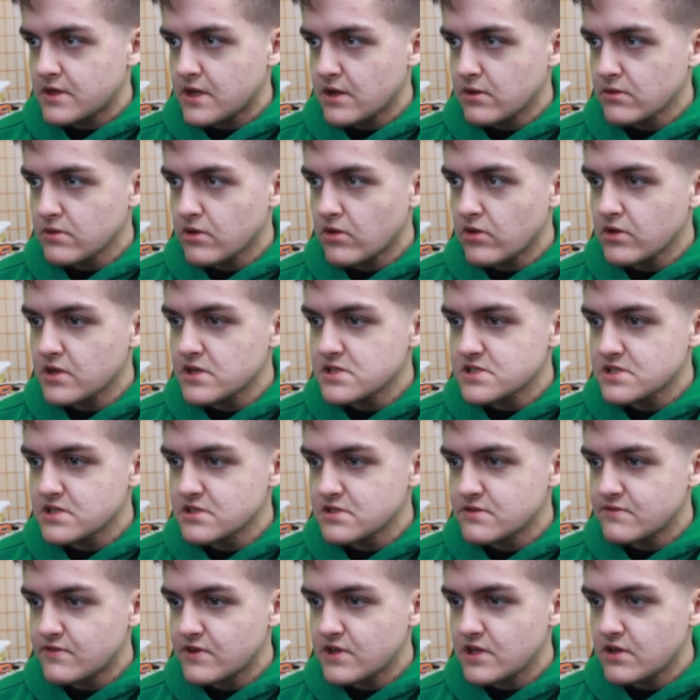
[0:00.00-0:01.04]
How long is
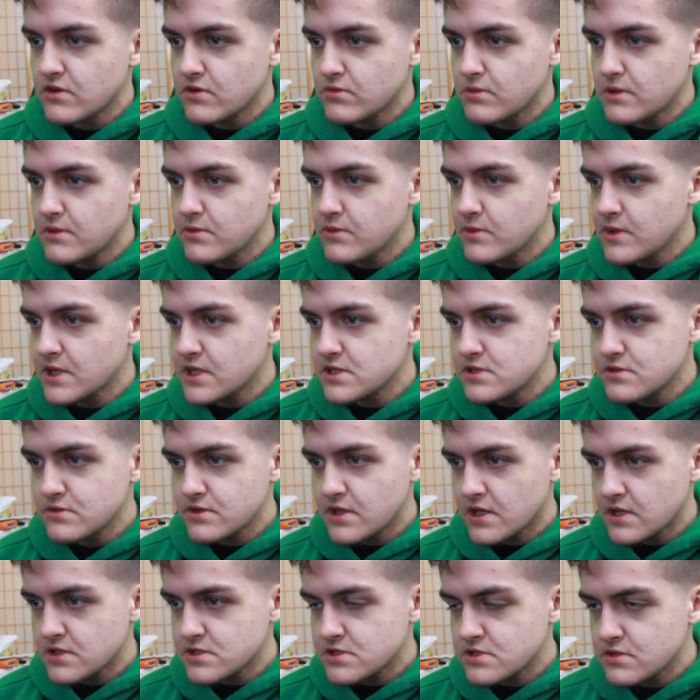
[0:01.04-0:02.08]
this video? Maybe we can do
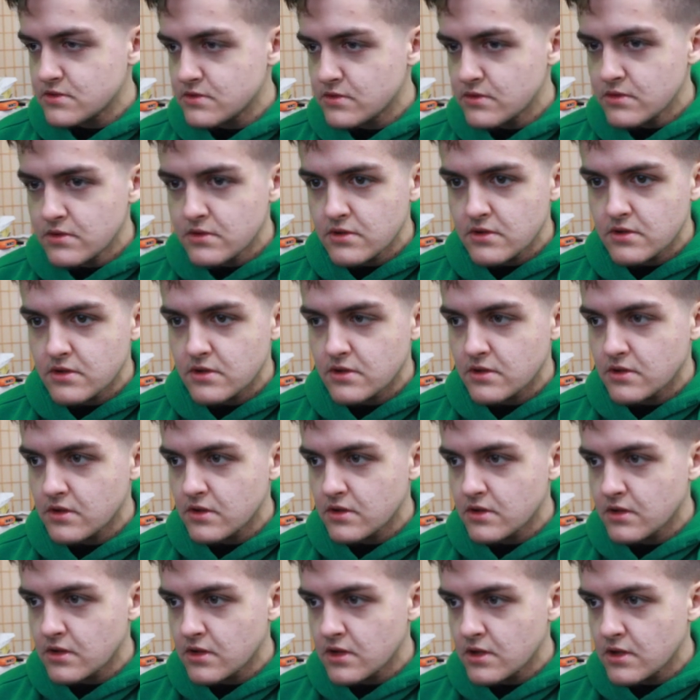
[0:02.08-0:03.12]
that too.
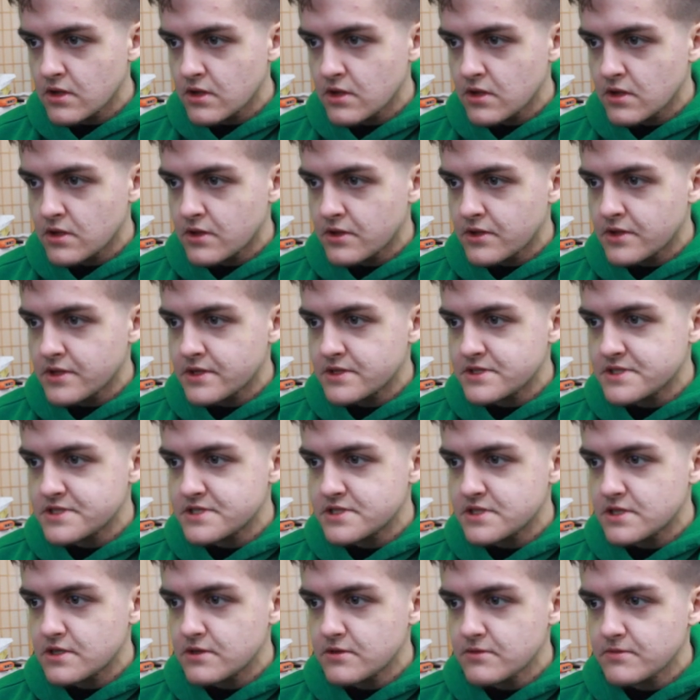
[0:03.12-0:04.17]
Let's
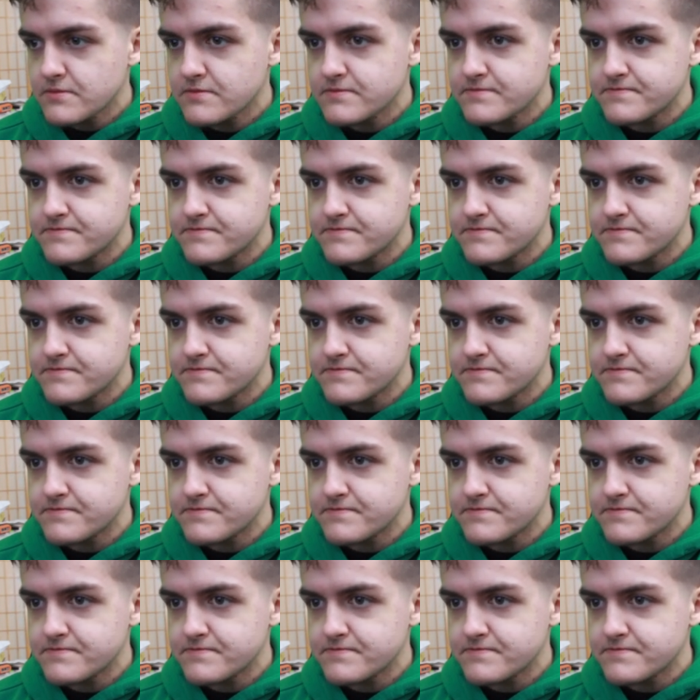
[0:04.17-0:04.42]
see.